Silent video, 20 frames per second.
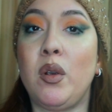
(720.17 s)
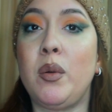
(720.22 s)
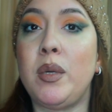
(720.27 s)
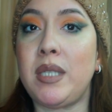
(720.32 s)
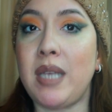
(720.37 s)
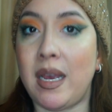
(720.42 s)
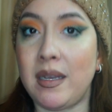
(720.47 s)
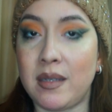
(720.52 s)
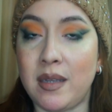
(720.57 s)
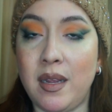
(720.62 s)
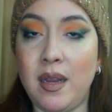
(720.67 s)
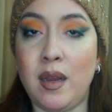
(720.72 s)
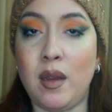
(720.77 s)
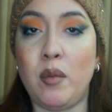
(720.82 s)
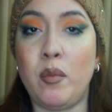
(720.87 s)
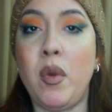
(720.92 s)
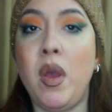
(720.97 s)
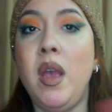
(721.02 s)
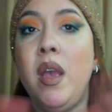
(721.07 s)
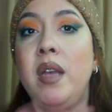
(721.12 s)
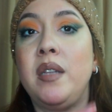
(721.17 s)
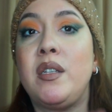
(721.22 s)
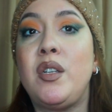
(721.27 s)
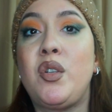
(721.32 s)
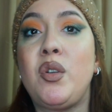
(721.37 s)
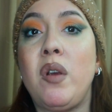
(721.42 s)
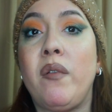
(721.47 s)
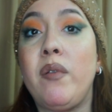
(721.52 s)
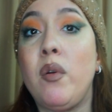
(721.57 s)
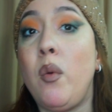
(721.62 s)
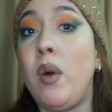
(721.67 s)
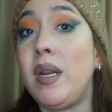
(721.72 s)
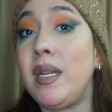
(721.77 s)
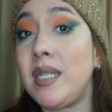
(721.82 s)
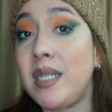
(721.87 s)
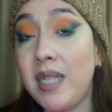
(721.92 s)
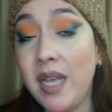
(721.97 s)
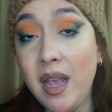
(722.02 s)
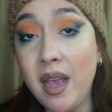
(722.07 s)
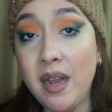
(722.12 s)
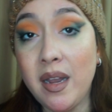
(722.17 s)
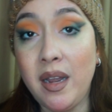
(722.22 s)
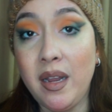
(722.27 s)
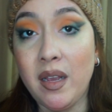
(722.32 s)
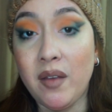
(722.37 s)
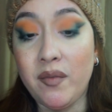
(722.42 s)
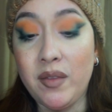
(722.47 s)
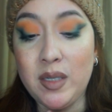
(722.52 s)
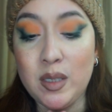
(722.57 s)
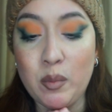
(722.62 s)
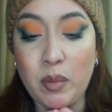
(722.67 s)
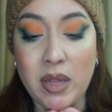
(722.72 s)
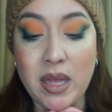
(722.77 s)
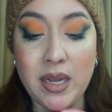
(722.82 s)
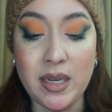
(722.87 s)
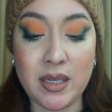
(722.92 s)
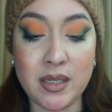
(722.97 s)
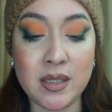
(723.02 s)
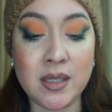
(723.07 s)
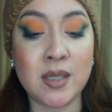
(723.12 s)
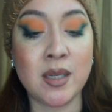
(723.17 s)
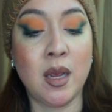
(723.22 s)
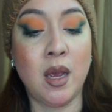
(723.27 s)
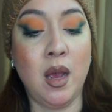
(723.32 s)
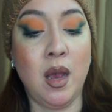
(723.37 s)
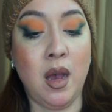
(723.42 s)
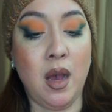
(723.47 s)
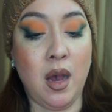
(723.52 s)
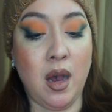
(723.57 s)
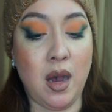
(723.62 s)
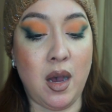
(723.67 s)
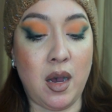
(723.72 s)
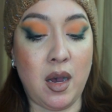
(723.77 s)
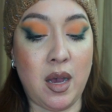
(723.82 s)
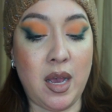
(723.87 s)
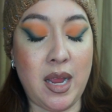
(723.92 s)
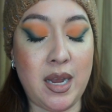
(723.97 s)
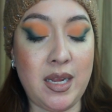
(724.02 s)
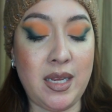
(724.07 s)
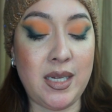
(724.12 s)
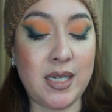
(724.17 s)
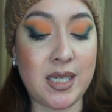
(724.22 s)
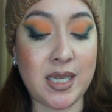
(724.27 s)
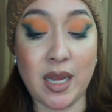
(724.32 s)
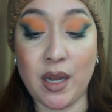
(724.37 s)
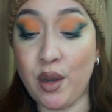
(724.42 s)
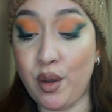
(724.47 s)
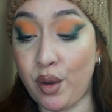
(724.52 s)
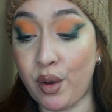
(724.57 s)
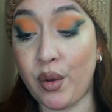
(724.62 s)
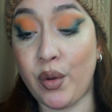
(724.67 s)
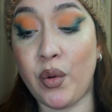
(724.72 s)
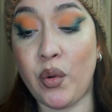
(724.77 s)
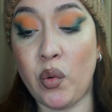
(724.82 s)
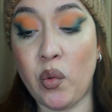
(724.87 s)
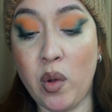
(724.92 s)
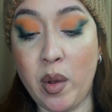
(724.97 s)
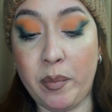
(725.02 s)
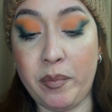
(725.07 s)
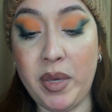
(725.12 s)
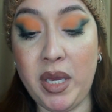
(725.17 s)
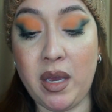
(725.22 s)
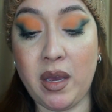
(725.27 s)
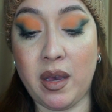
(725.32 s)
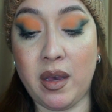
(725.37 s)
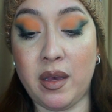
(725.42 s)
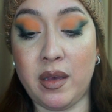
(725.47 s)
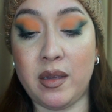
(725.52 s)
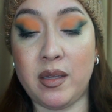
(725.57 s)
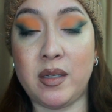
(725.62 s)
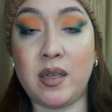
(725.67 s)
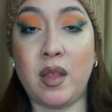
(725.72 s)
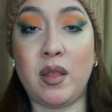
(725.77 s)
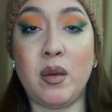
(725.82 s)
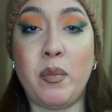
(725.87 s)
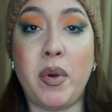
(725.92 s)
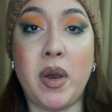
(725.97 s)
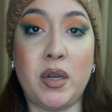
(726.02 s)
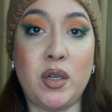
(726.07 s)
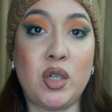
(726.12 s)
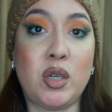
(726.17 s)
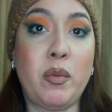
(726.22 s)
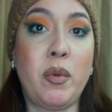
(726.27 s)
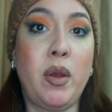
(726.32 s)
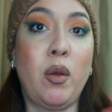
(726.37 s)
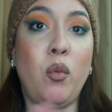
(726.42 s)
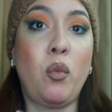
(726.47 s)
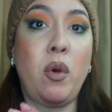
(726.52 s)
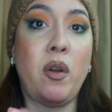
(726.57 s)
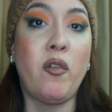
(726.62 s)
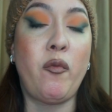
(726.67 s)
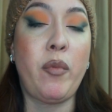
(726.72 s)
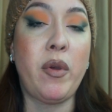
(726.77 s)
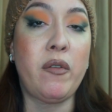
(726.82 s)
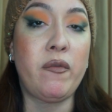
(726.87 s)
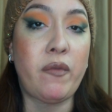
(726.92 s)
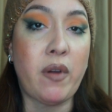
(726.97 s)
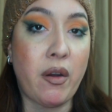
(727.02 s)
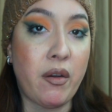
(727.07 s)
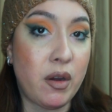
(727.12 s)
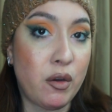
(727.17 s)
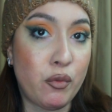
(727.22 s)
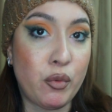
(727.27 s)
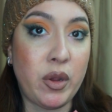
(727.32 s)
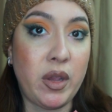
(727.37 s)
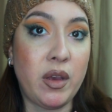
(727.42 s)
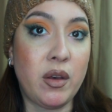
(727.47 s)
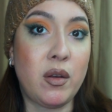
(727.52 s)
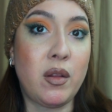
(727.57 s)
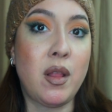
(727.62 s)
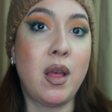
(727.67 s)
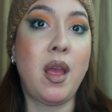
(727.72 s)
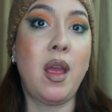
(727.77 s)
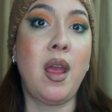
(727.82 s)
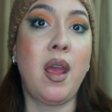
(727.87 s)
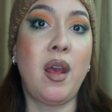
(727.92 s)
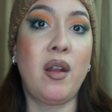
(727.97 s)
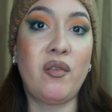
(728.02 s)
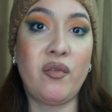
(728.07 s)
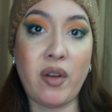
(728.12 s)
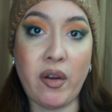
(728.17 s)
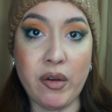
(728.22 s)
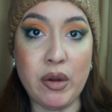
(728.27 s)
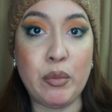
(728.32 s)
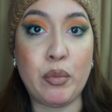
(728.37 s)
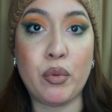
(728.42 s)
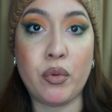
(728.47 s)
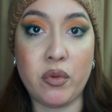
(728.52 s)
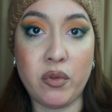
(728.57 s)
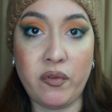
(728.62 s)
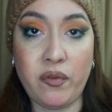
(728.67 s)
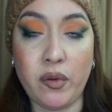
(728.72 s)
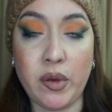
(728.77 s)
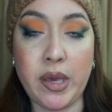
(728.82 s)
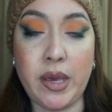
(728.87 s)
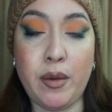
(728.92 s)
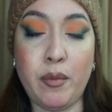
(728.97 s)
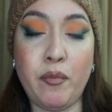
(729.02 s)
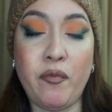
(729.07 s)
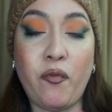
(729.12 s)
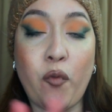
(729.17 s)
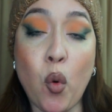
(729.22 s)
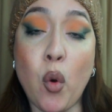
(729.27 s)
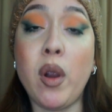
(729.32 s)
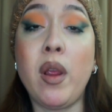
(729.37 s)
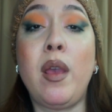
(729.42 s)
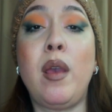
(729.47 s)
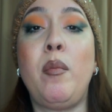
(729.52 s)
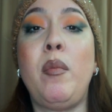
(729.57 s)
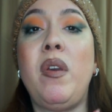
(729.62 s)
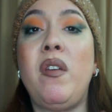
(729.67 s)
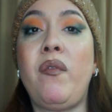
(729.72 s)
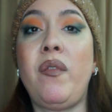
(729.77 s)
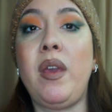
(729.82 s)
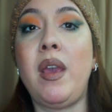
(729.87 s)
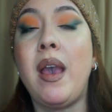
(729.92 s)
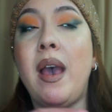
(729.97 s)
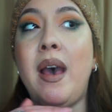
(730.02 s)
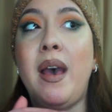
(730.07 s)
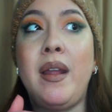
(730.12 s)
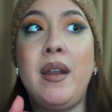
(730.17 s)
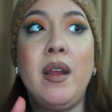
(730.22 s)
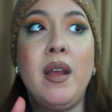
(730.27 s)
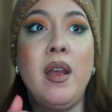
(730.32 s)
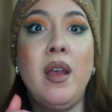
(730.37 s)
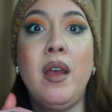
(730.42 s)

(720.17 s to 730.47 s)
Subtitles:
was asking him, did you ever want to stay on any of these planets? And he said no, because the punishment would have been very real and very brutal for him if he had